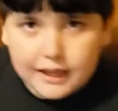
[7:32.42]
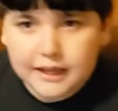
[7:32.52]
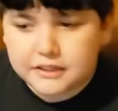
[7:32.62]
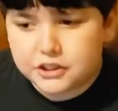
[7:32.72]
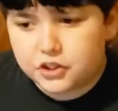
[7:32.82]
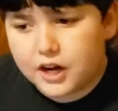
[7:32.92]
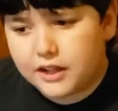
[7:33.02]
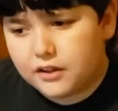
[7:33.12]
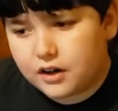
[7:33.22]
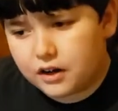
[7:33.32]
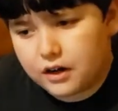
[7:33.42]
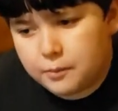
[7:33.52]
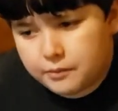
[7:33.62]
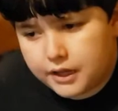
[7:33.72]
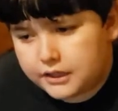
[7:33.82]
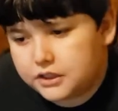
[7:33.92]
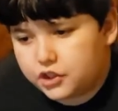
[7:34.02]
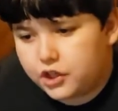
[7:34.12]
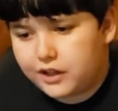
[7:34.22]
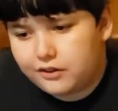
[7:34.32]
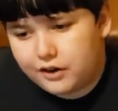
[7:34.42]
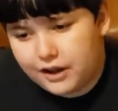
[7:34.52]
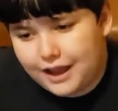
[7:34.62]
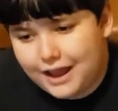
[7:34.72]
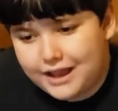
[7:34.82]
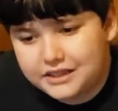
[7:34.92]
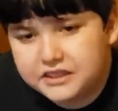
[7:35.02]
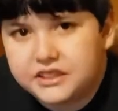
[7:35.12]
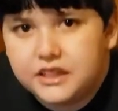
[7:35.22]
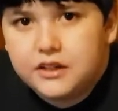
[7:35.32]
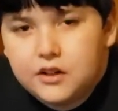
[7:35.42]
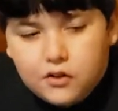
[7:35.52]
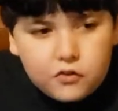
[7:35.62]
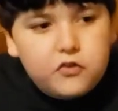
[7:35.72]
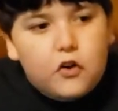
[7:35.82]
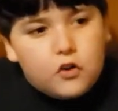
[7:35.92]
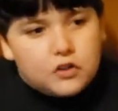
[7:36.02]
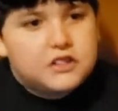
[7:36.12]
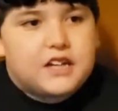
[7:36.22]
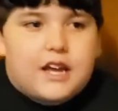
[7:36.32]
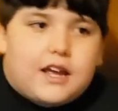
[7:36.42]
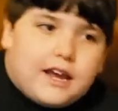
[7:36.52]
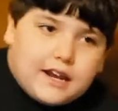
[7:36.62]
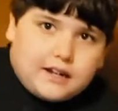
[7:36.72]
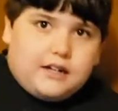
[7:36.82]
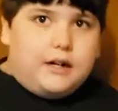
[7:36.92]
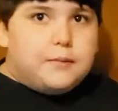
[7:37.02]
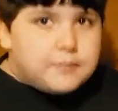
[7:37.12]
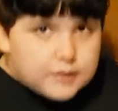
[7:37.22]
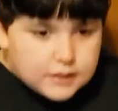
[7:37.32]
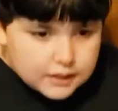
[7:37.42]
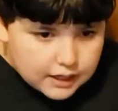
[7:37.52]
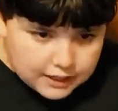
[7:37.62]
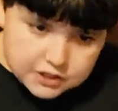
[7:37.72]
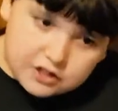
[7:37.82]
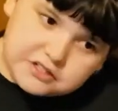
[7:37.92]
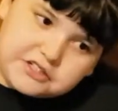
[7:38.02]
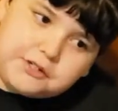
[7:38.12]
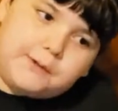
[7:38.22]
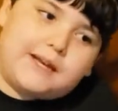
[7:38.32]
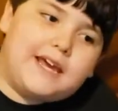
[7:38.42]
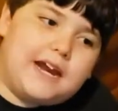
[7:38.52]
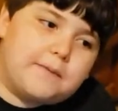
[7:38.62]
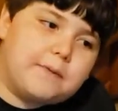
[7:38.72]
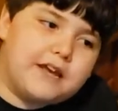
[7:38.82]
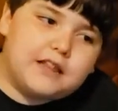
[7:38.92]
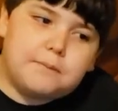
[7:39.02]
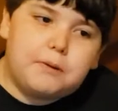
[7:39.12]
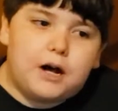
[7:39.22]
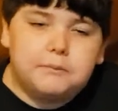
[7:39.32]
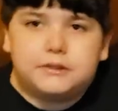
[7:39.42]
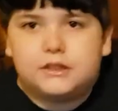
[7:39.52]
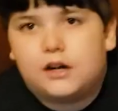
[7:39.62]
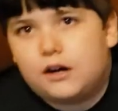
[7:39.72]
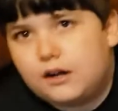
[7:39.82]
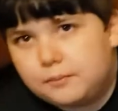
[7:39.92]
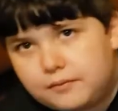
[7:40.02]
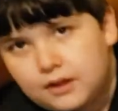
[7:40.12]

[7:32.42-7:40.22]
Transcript: its trailer ends fold and turns into a canopy, and the pumps are